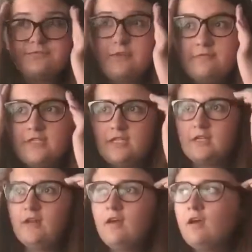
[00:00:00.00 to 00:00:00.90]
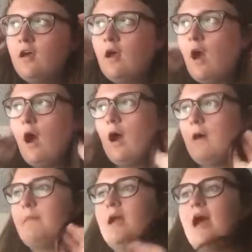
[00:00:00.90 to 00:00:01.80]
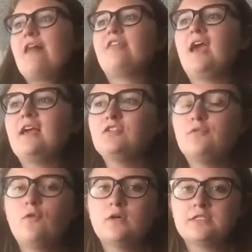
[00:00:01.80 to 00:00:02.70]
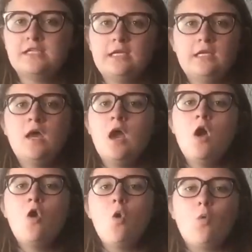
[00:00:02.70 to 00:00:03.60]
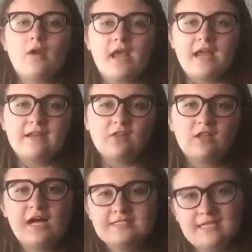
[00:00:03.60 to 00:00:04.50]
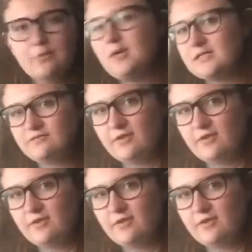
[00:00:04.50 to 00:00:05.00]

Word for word: 15. Um, at the age of 14, when I ended the class, I was